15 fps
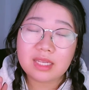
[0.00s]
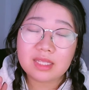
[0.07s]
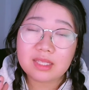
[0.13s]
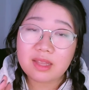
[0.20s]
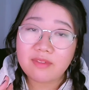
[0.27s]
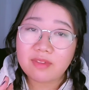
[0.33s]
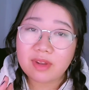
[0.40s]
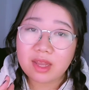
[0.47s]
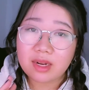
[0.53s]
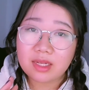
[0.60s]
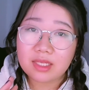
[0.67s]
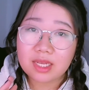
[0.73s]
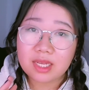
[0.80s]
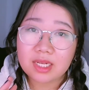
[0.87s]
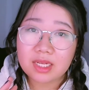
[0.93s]
like 7
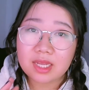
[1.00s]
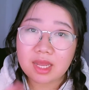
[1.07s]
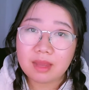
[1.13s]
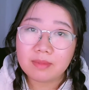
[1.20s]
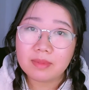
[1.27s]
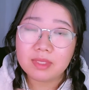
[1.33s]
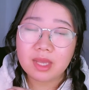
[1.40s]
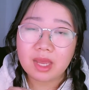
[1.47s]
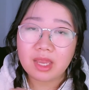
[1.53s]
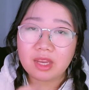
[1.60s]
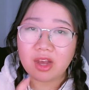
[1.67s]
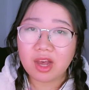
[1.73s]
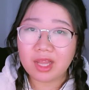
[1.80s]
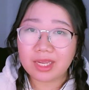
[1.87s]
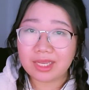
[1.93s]
out of 10 times,
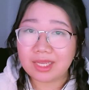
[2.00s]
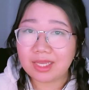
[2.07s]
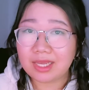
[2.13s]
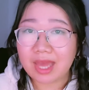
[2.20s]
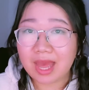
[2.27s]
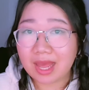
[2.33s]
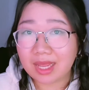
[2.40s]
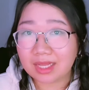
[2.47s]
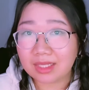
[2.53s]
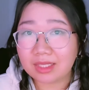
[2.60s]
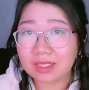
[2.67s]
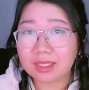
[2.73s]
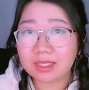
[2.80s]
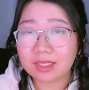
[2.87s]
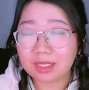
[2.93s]
I got
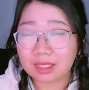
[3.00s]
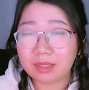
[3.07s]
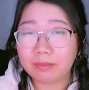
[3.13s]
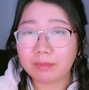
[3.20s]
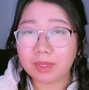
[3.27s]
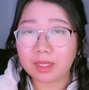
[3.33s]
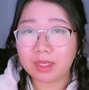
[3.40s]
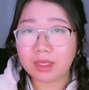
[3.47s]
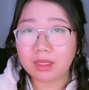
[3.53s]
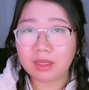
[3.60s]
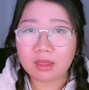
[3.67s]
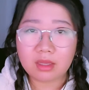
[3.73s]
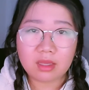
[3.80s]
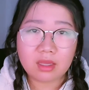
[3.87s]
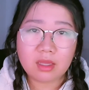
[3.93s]
ESTP,
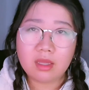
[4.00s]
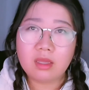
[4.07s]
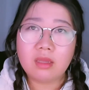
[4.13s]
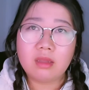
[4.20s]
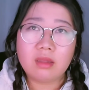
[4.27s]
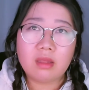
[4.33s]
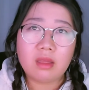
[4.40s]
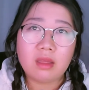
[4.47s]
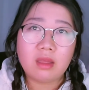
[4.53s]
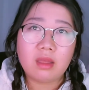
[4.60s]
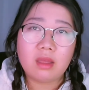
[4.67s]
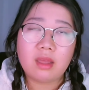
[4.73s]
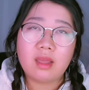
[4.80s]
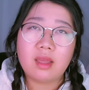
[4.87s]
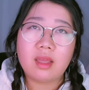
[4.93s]

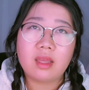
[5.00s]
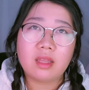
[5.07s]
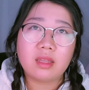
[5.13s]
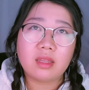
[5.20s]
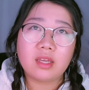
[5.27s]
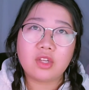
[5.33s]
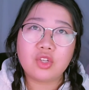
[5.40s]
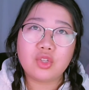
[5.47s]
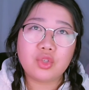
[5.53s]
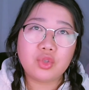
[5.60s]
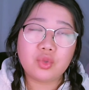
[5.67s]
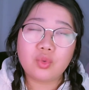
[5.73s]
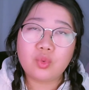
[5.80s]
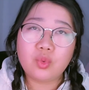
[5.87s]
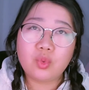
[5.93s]
and like
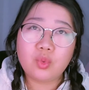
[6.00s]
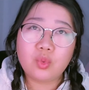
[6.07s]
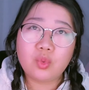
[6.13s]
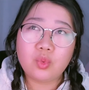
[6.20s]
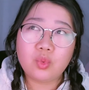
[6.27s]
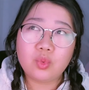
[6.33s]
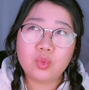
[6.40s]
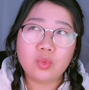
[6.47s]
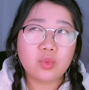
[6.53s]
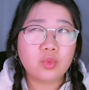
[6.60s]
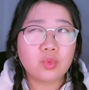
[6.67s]
2